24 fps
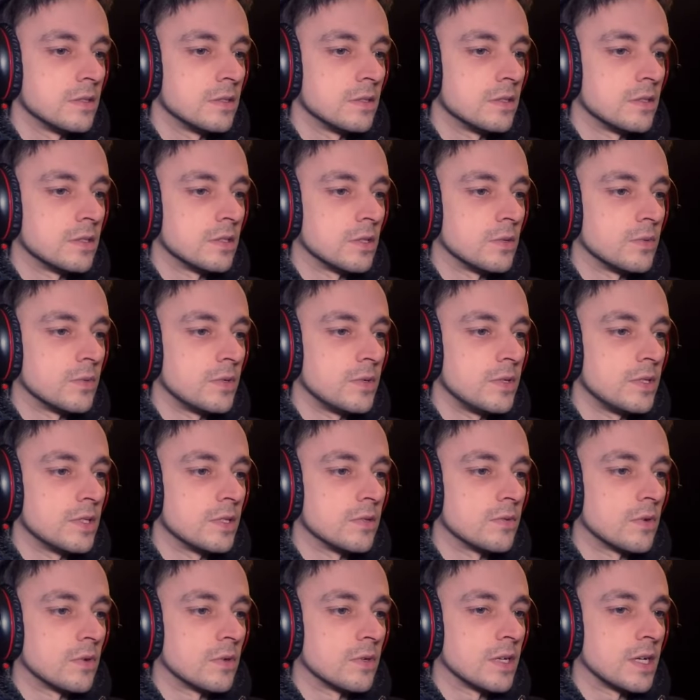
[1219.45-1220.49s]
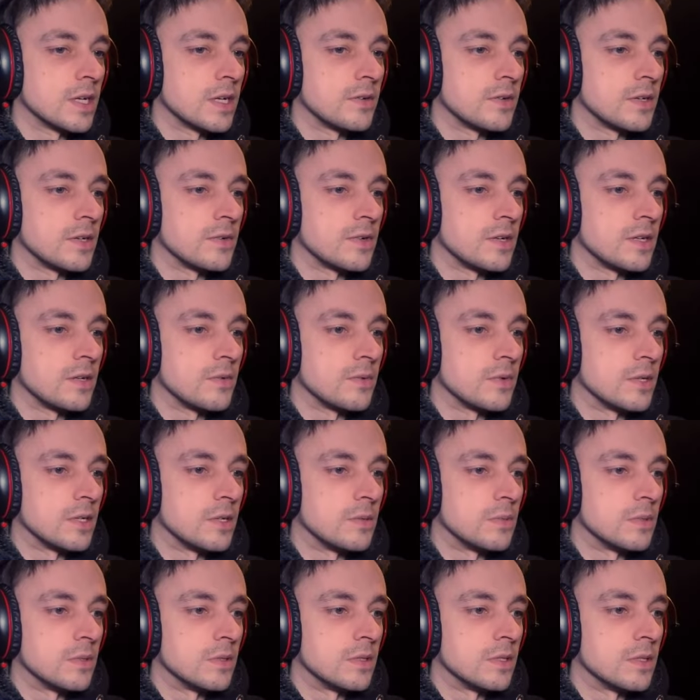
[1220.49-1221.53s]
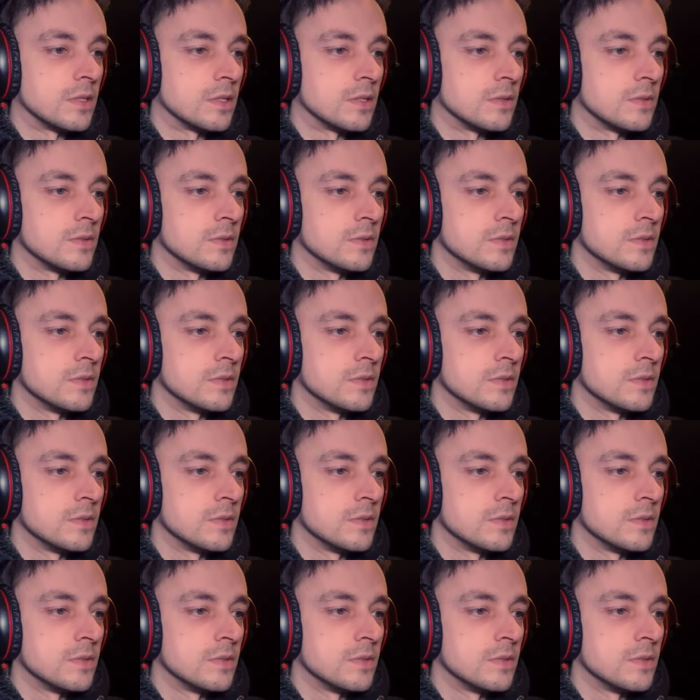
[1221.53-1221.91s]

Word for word: So we're in the wrong area anyway, but you know.